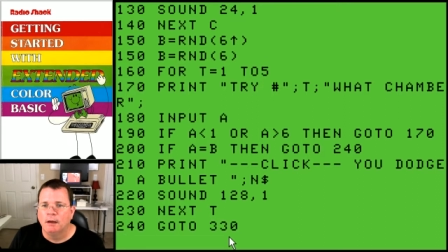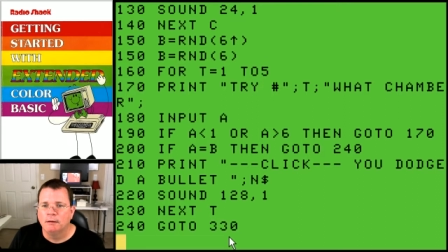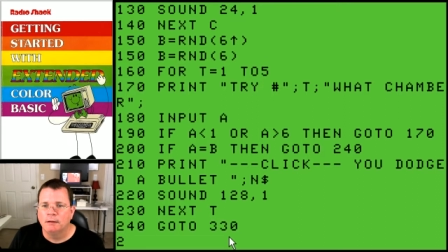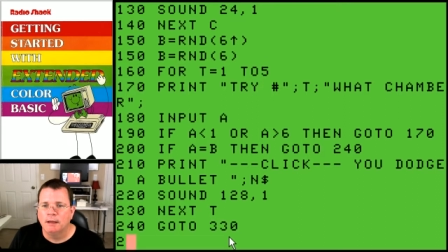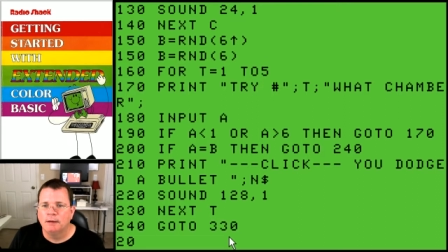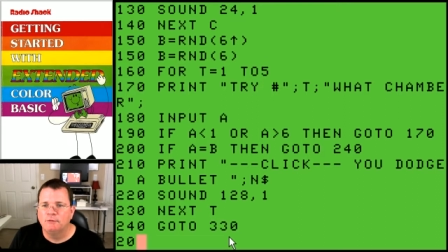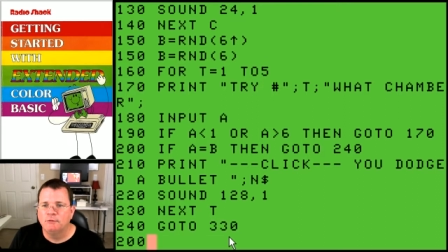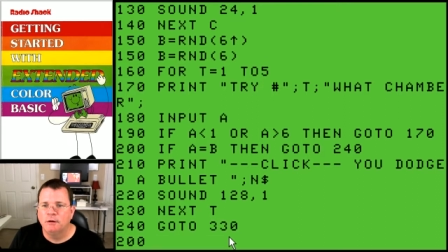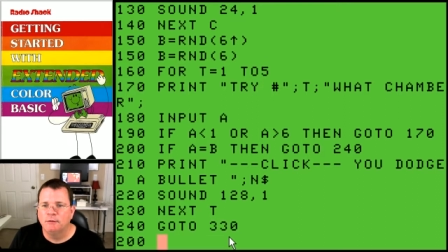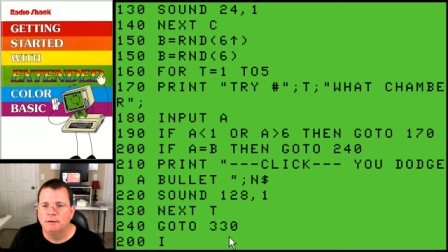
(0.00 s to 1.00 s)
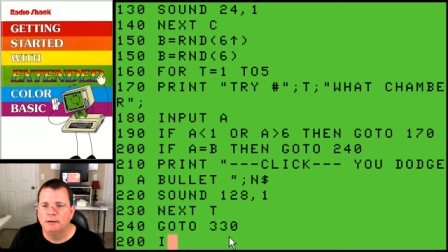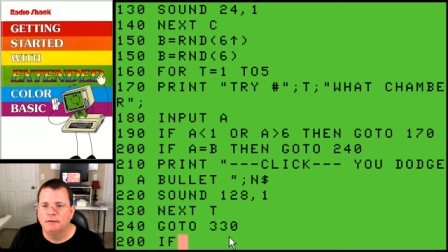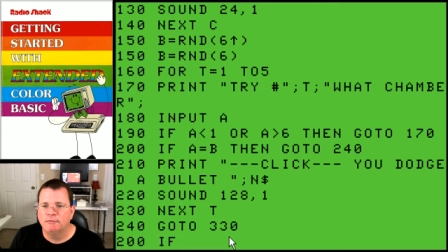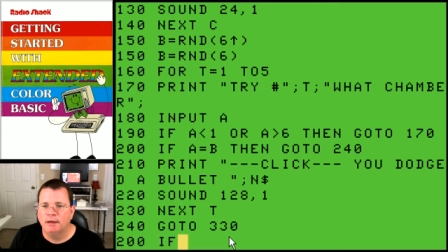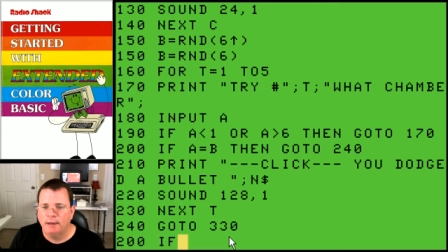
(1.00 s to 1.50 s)
on line 200
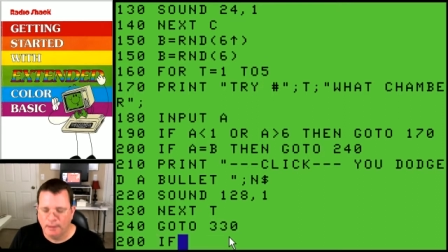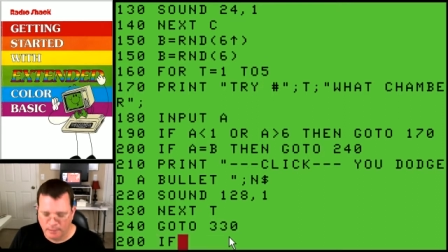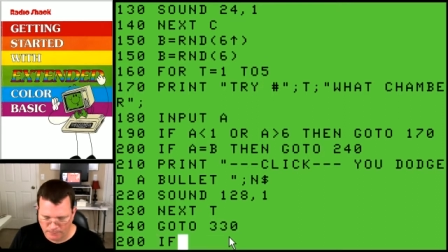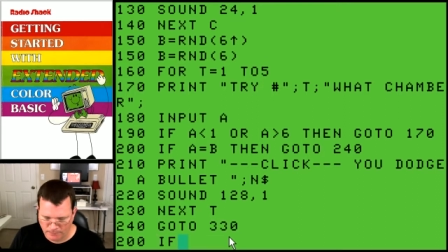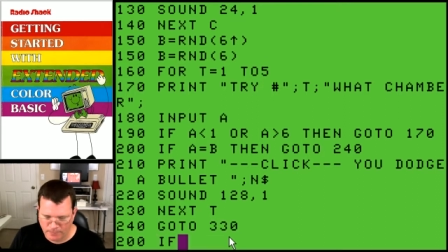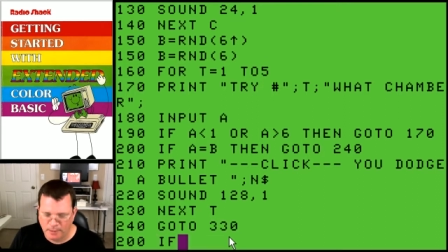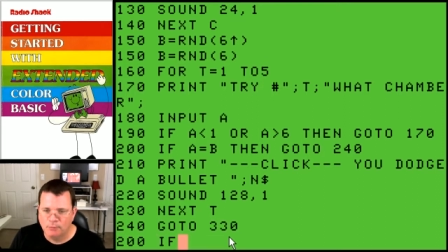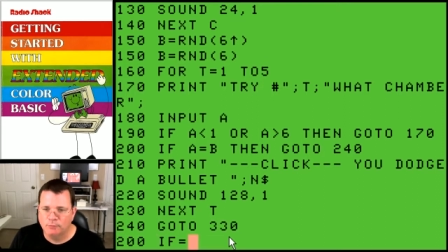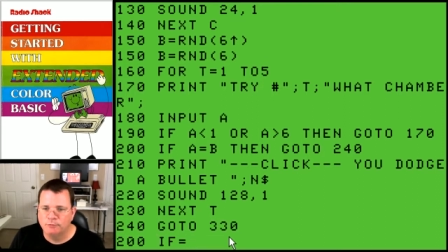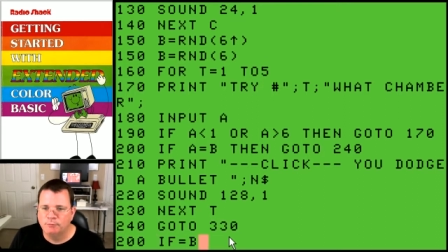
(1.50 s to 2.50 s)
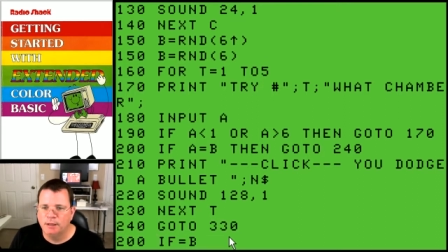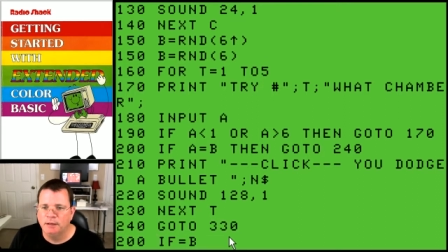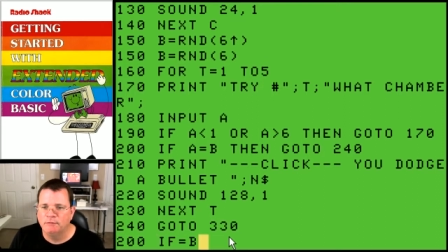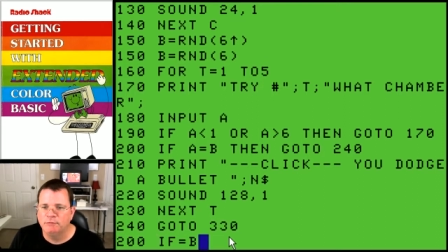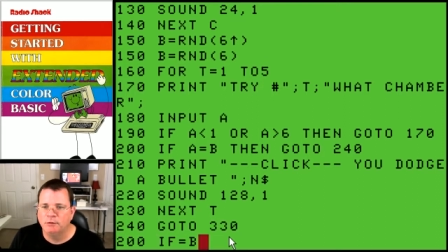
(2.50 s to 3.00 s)
if A equals
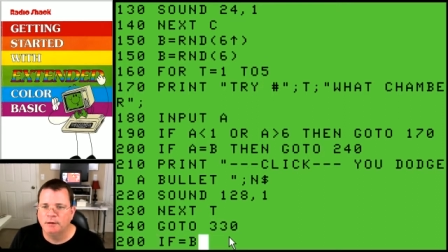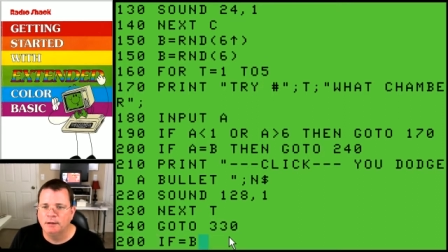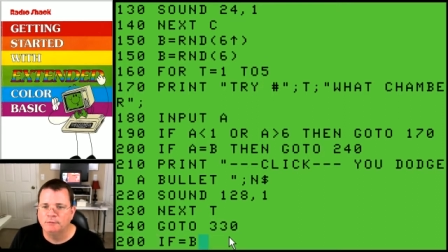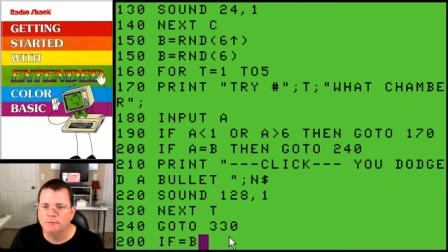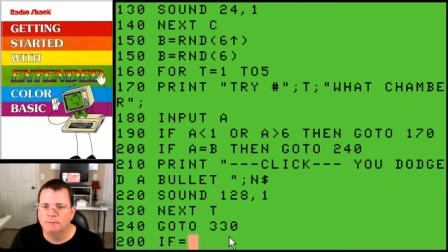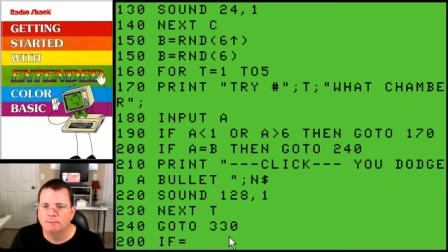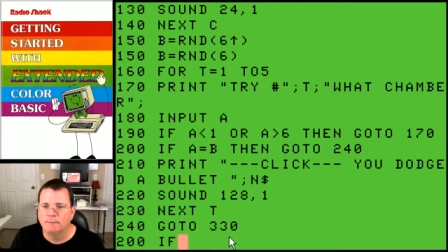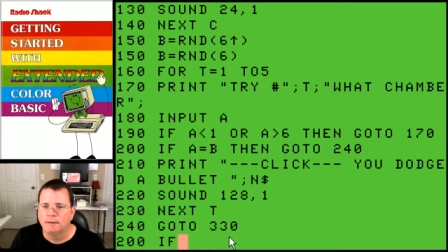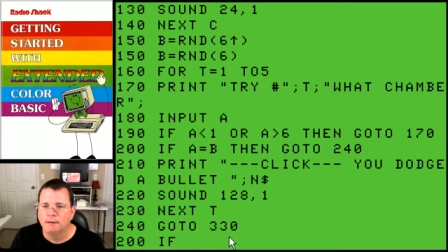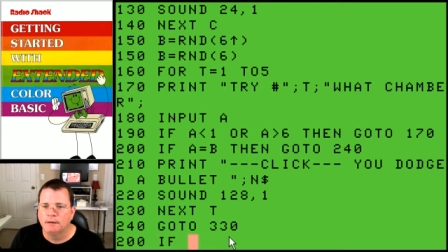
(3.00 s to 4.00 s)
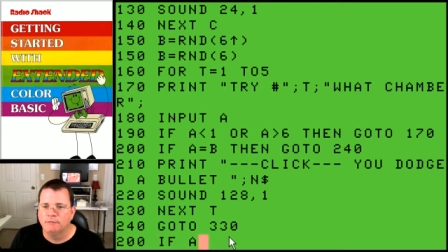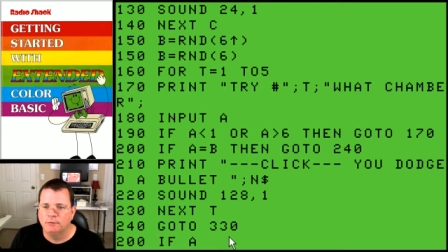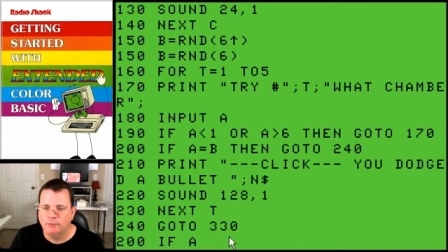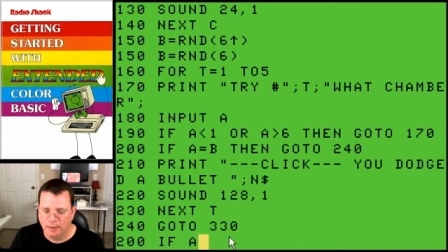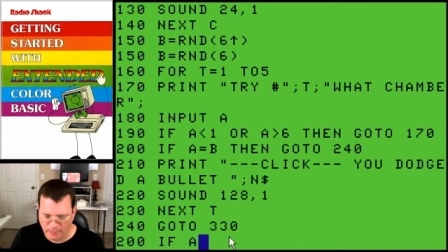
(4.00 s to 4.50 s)
B, if your answer
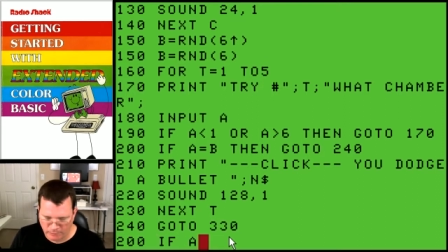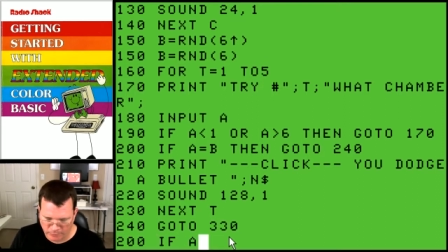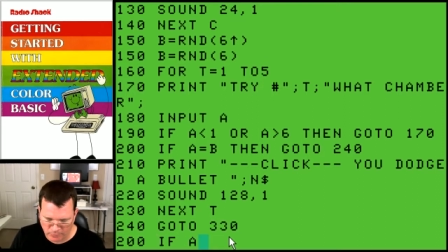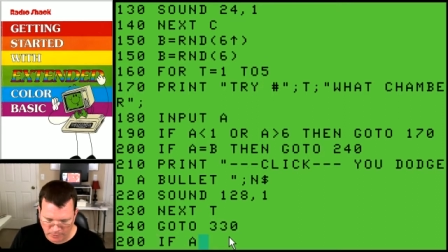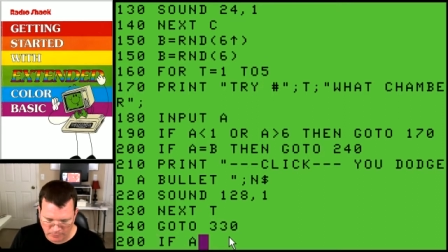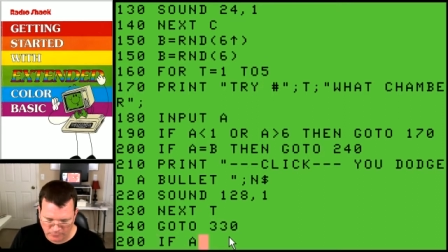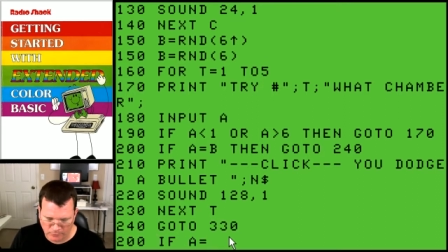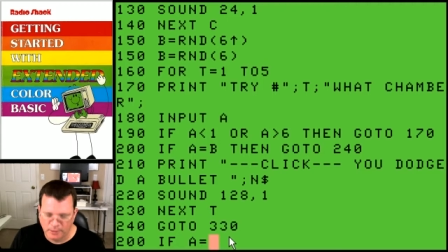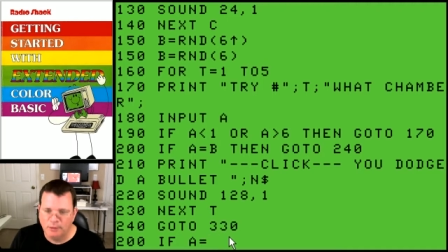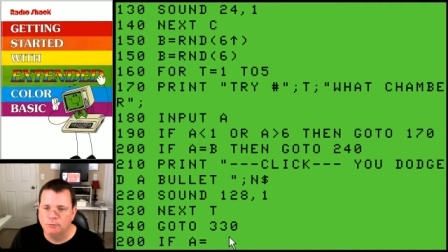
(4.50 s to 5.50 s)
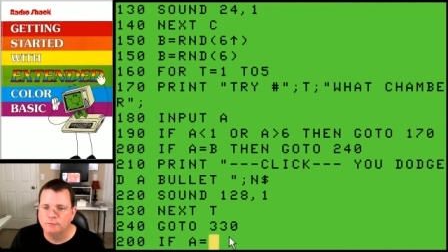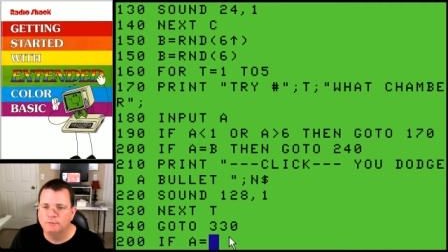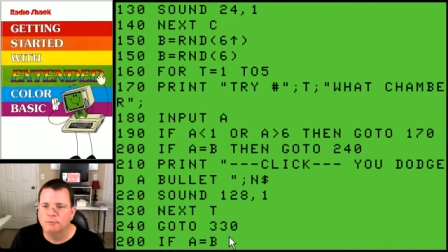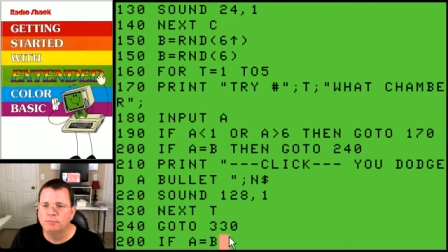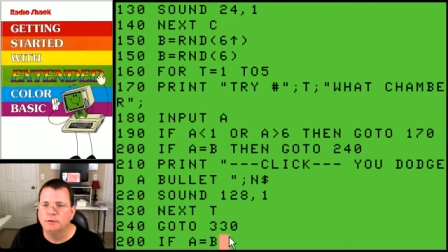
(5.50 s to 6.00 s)
if your if your answer
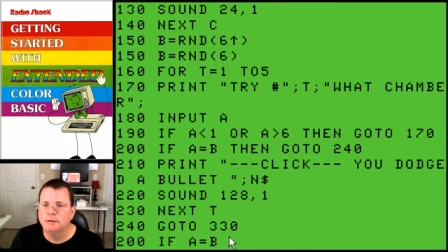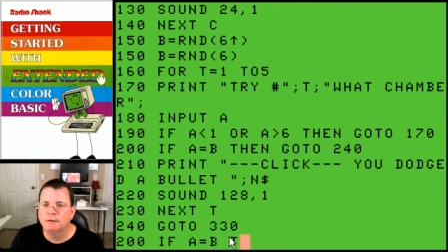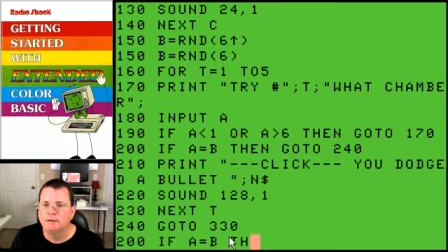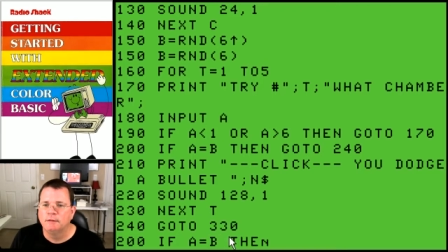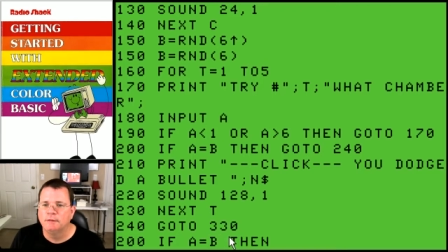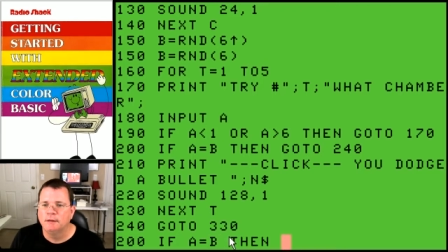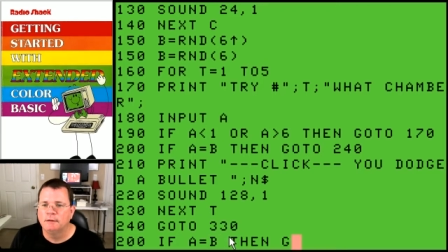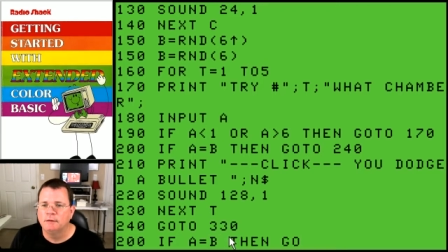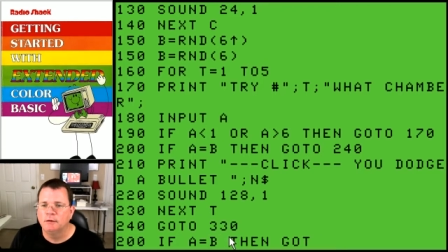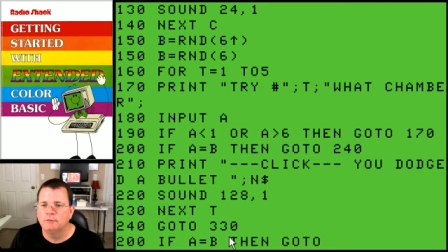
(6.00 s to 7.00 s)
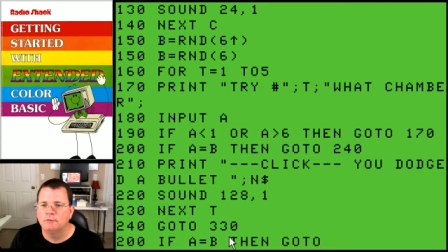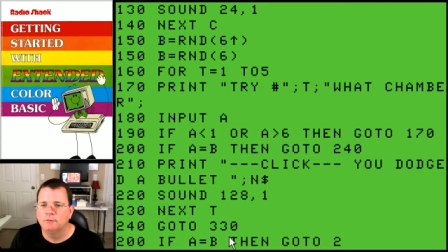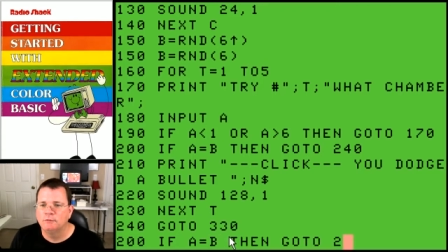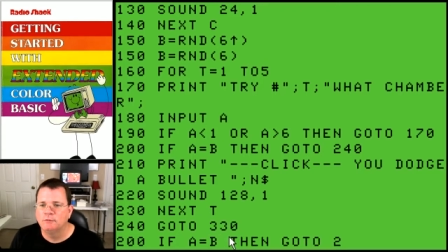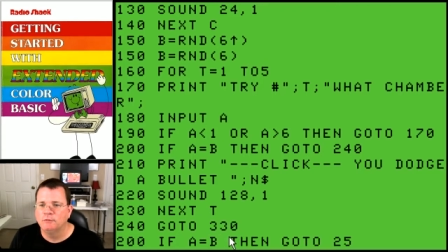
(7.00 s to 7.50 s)
equals the bullet, then go to
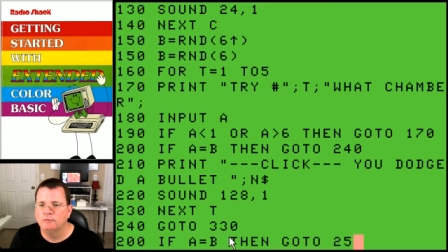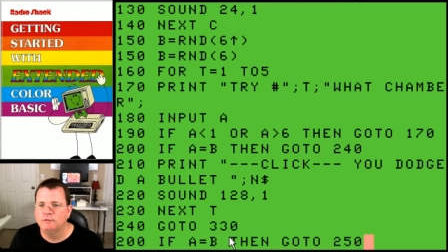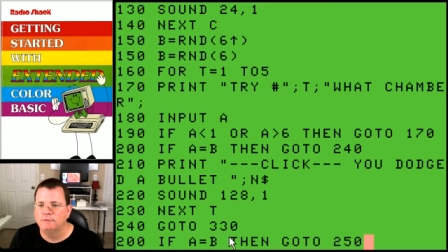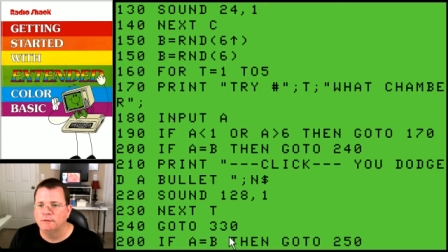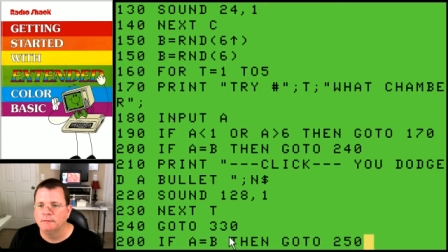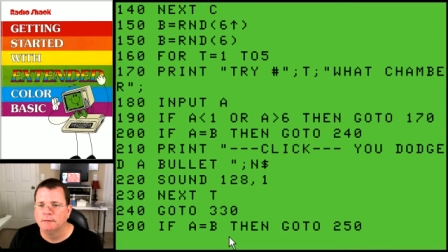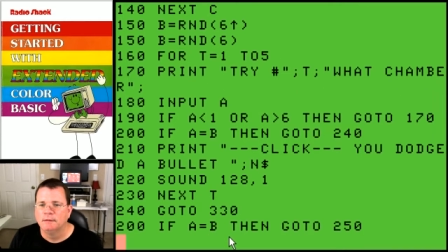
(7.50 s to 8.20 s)
250.